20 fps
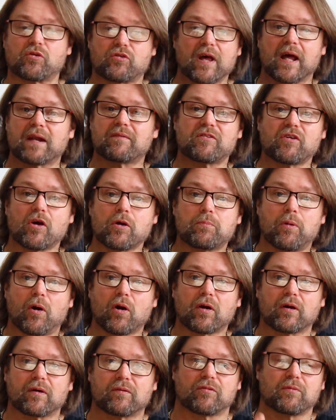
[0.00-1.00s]
to us out of his own
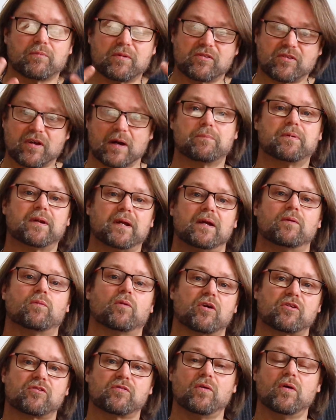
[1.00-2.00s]
pocket from his company he
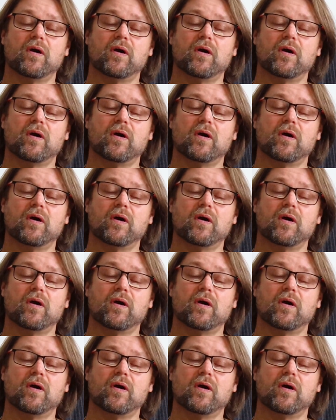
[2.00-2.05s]
works